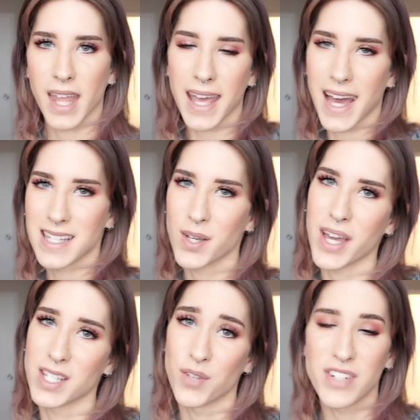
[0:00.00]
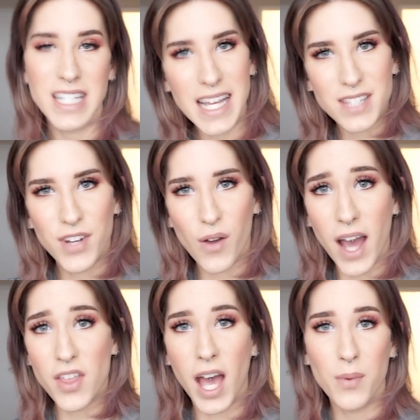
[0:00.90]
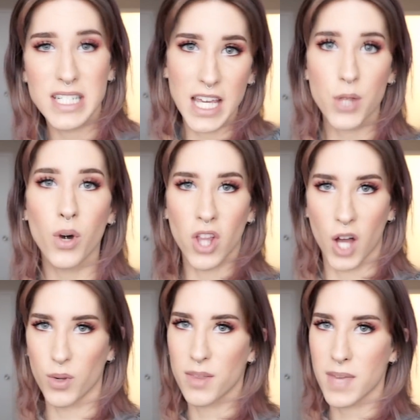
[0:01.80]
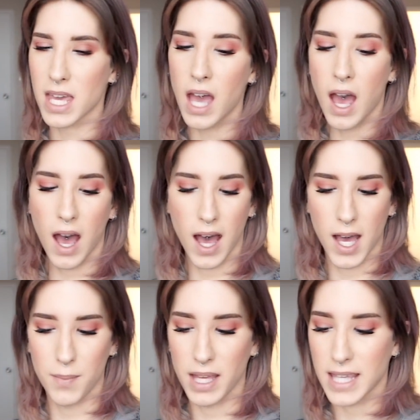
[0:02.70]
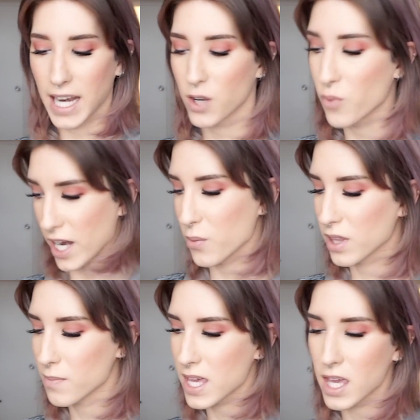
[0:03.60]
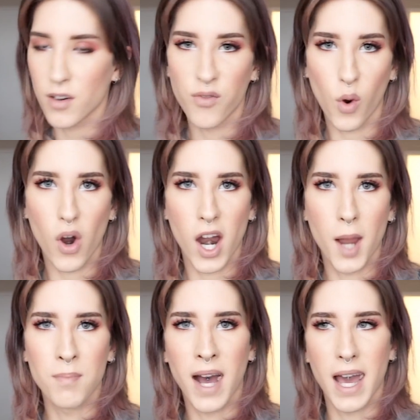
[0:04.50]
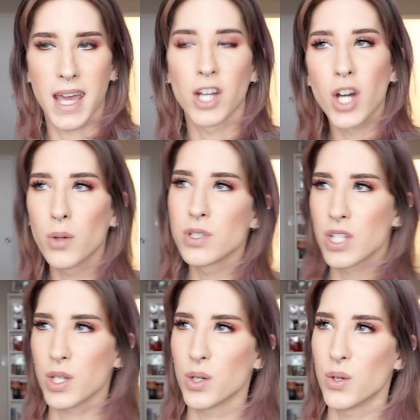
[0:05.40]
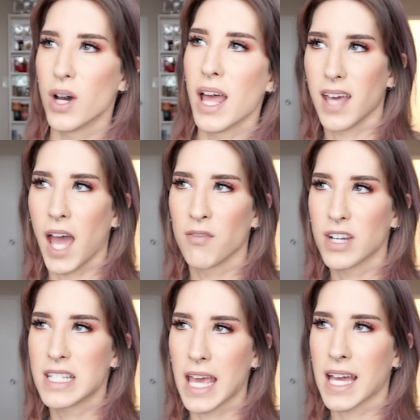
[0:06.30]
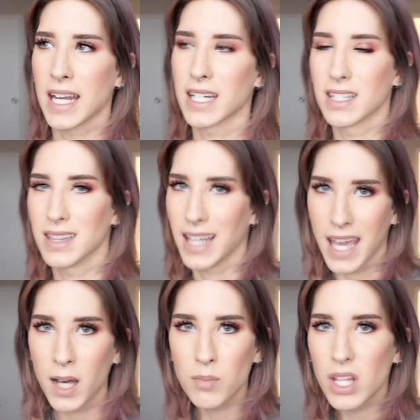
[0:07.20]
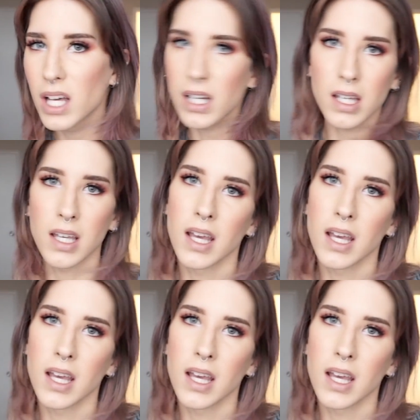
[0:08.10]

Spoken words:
Hey guys, okay, so for today's video, I thought I would take you along with me, getting ready with me for my go-to everyday kind of glam look.